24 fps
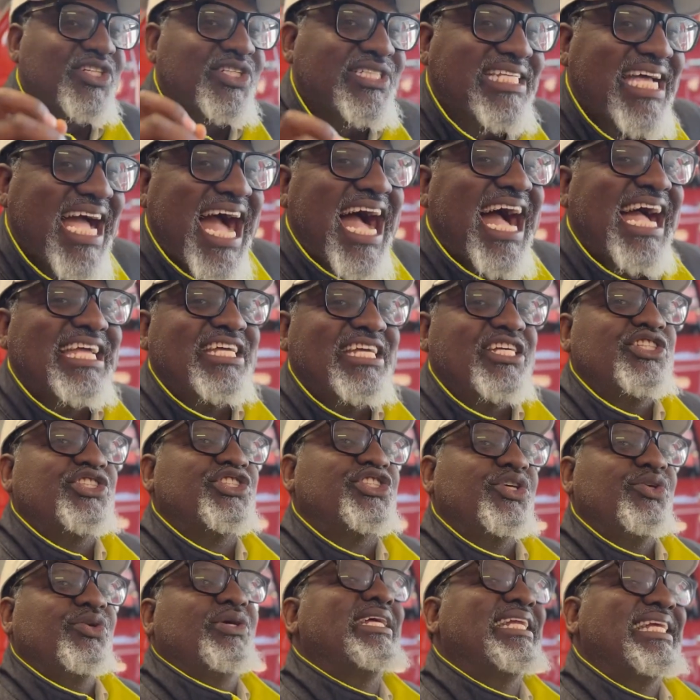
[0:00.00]
tie
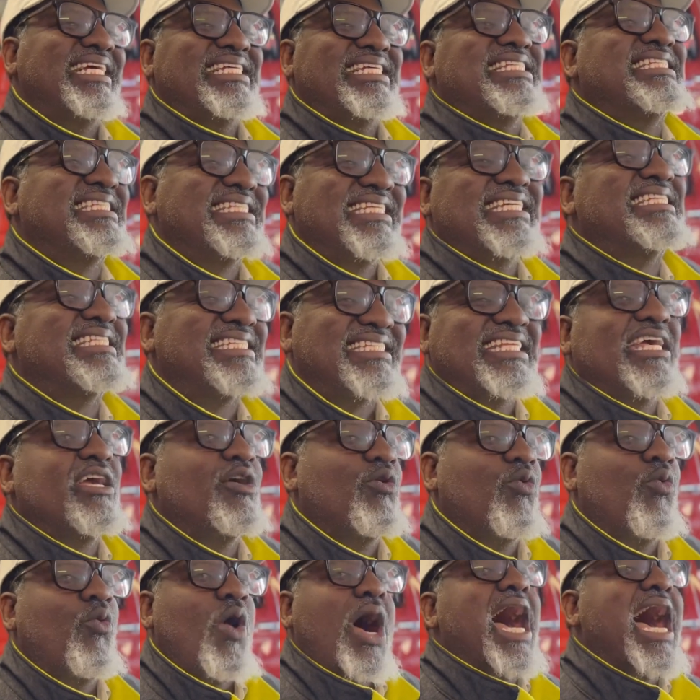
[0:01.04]
into an
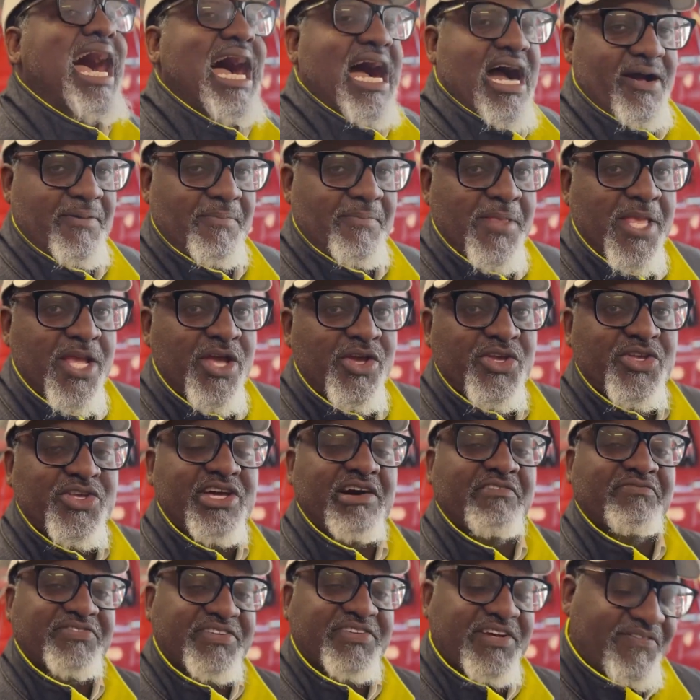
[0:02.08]
existing wire. You
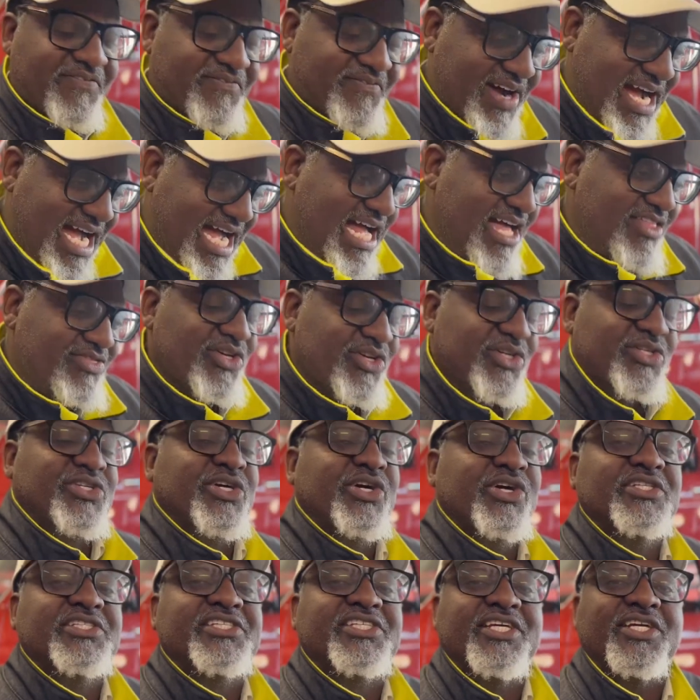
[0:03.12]
have to find the
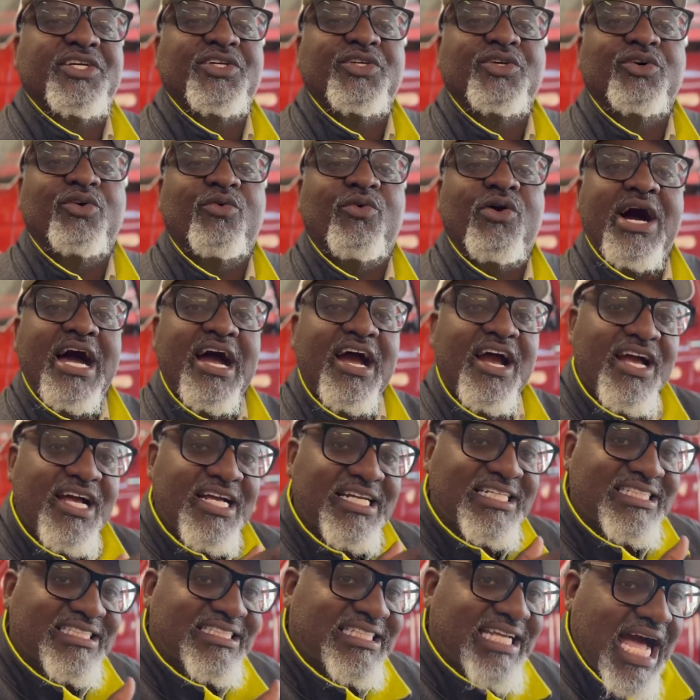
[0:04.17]
turn signal wire,
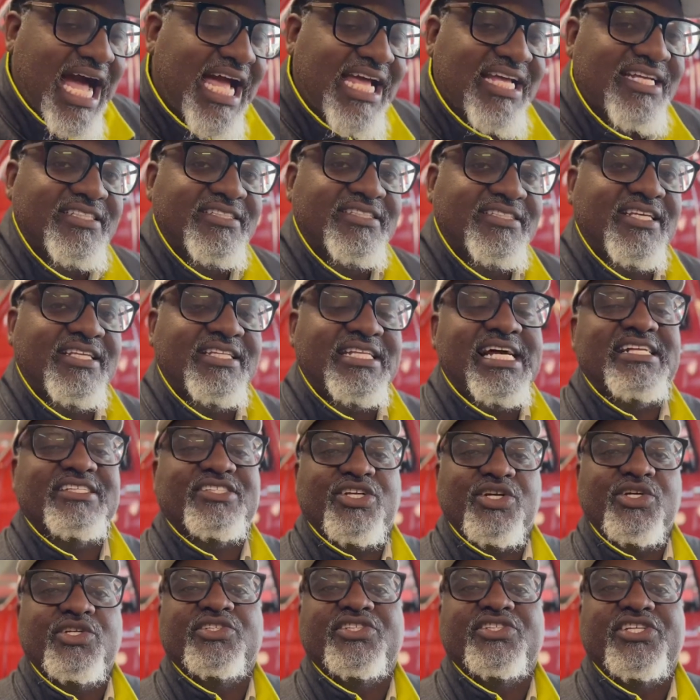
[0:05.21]
tie into that
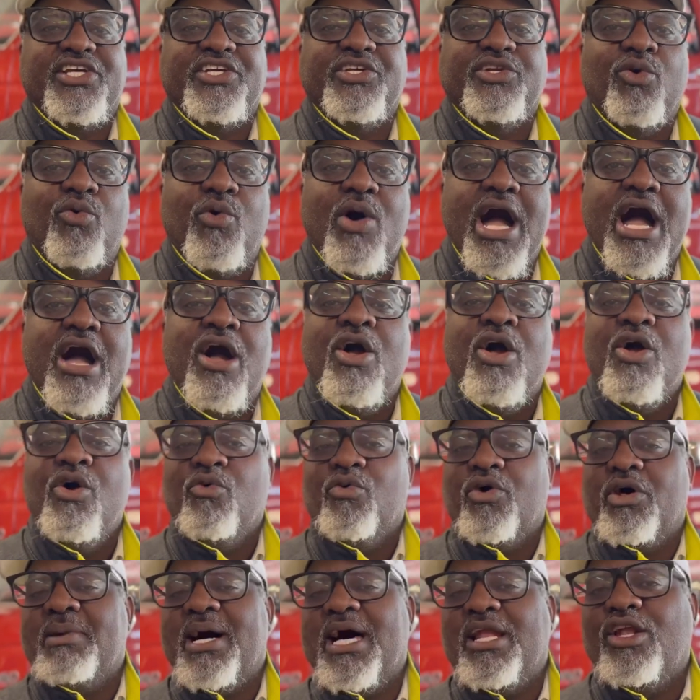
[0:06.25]
turn signal wire.
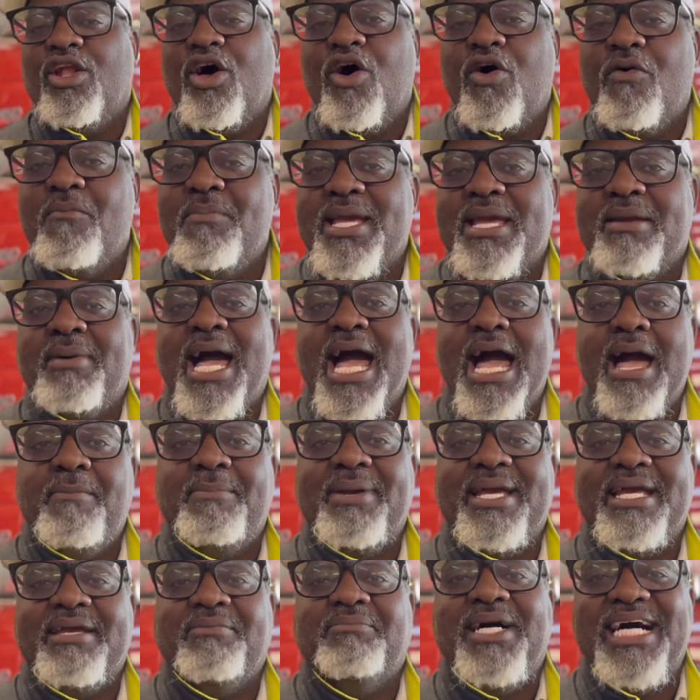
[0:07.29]
What about low beam, high
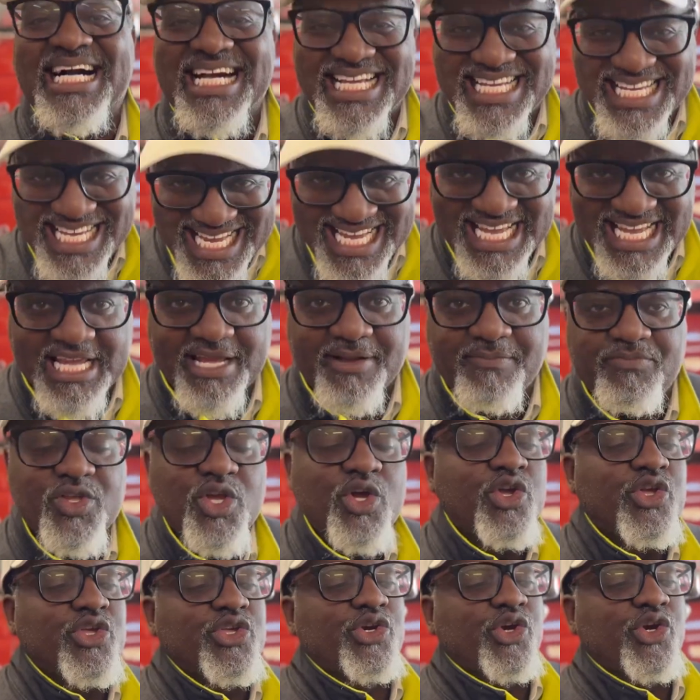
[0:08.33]
beam? Again,
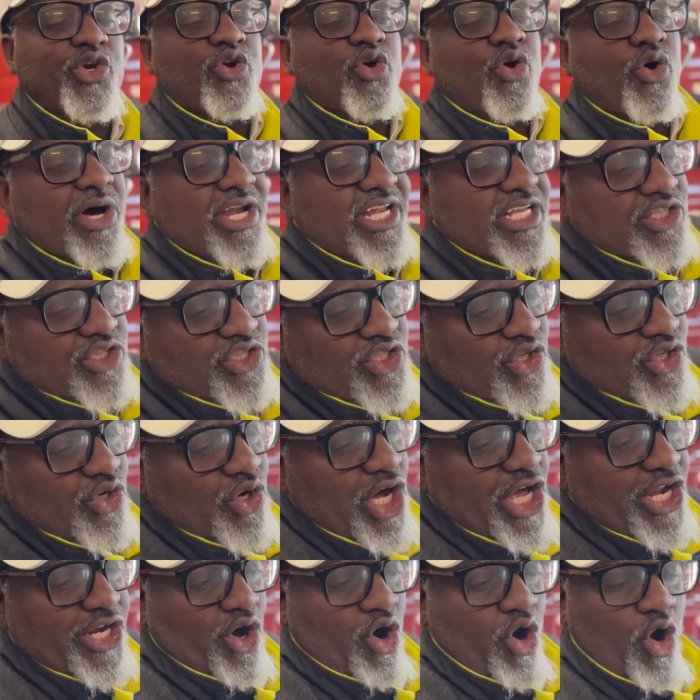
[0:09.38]
you're going into
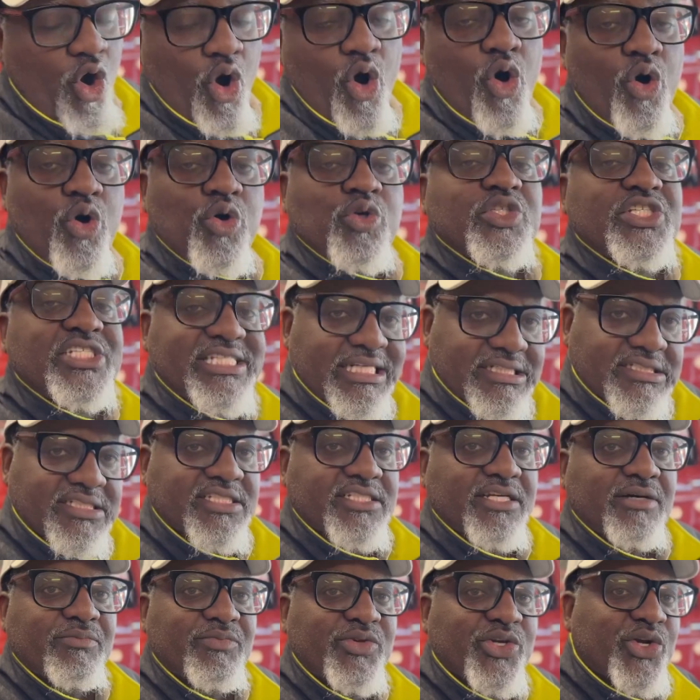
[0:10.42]
an old
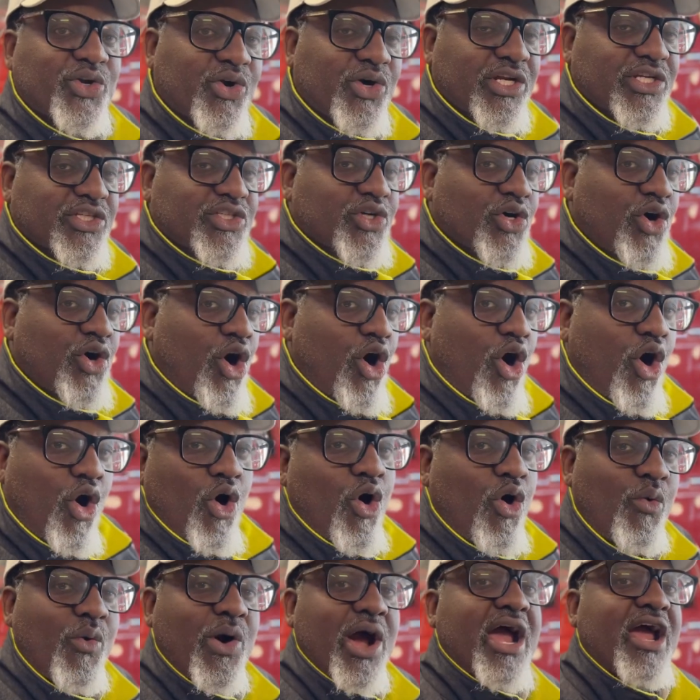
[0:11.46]
system. You're going into an
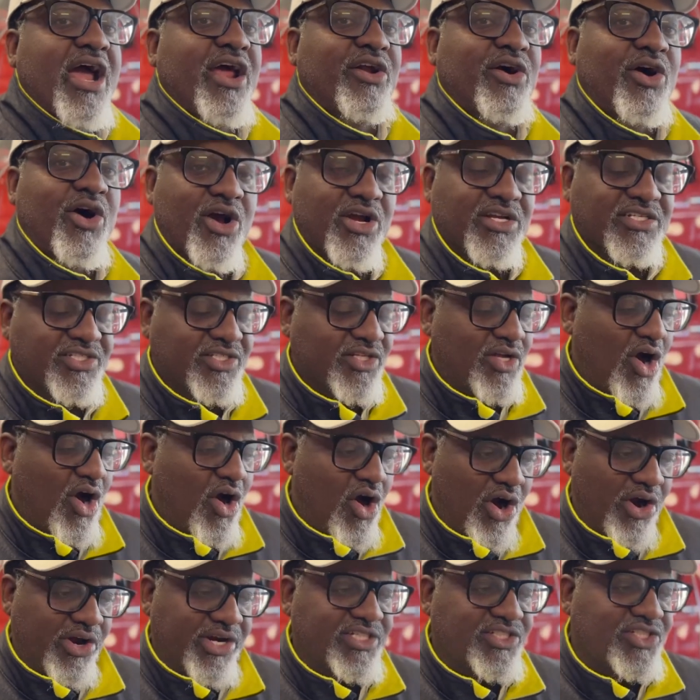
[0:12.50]
old wiring
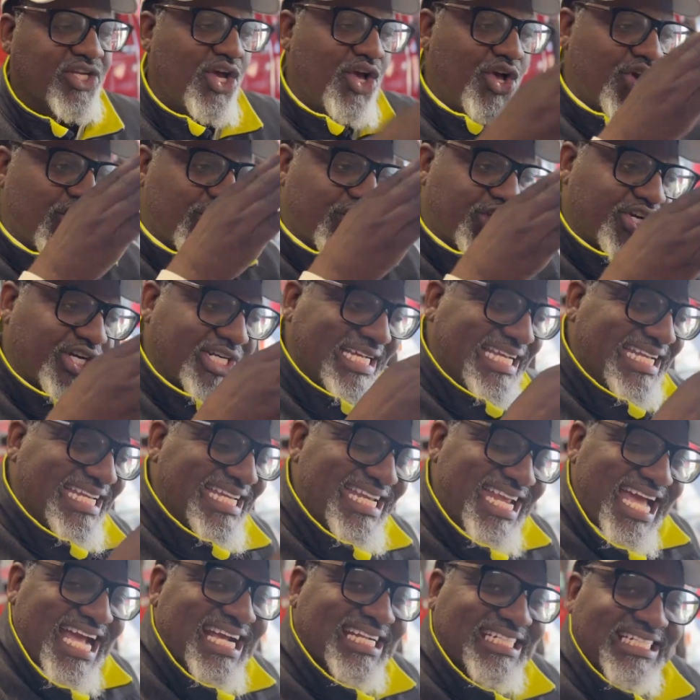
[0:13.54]
harness. You're
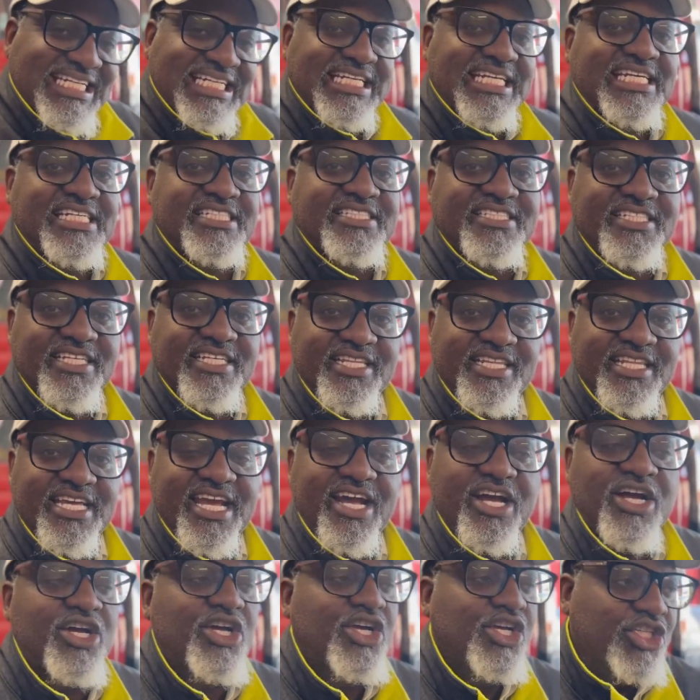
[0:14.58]
connected into
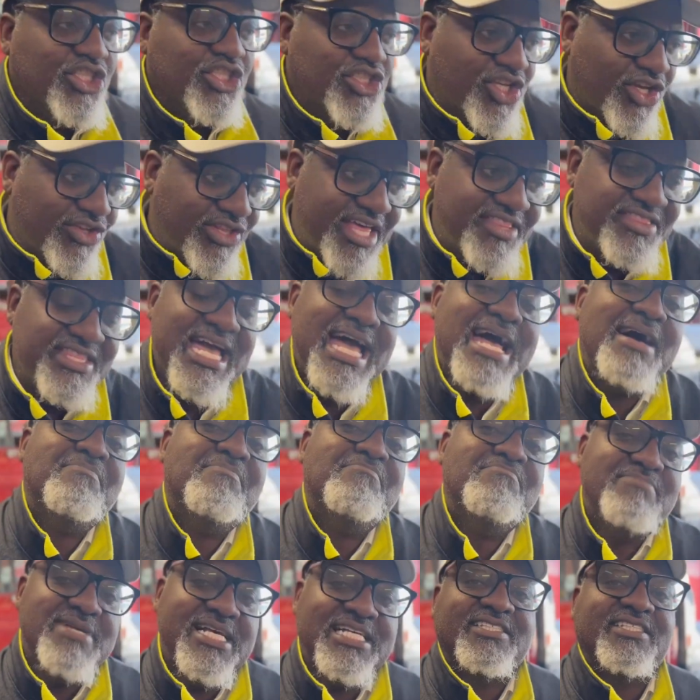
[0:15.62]
there so that that
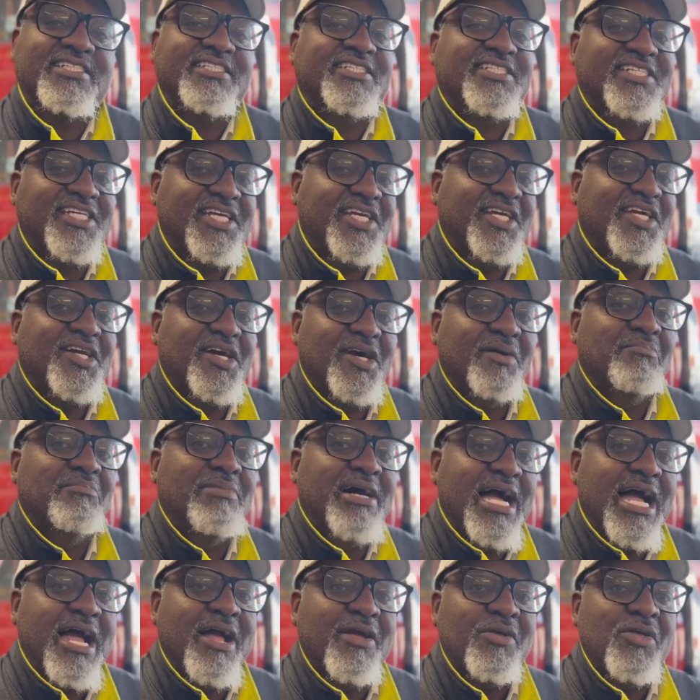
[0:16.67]
message can come
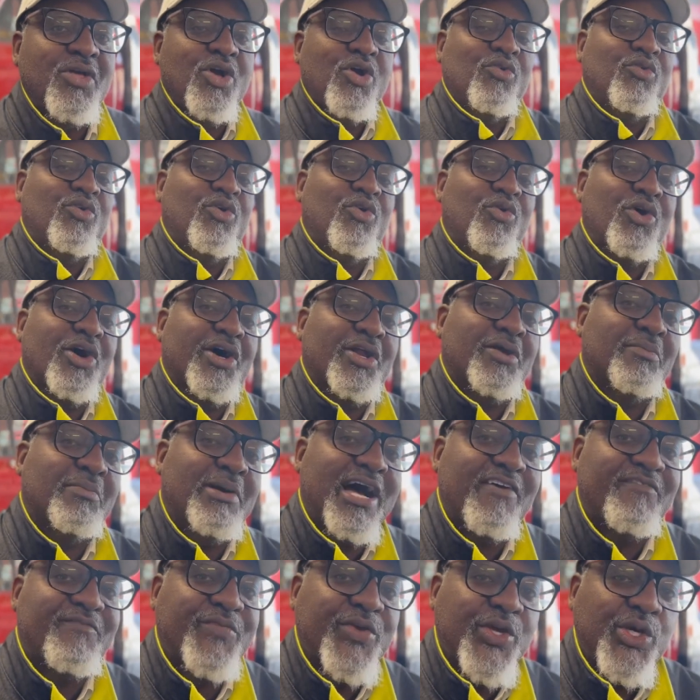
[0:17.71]
back. Well, what
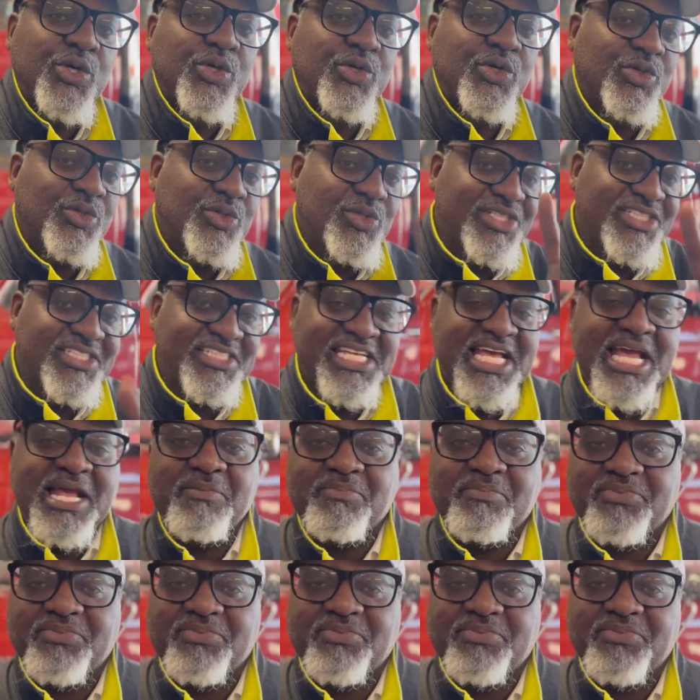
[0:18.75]
about fuel? Same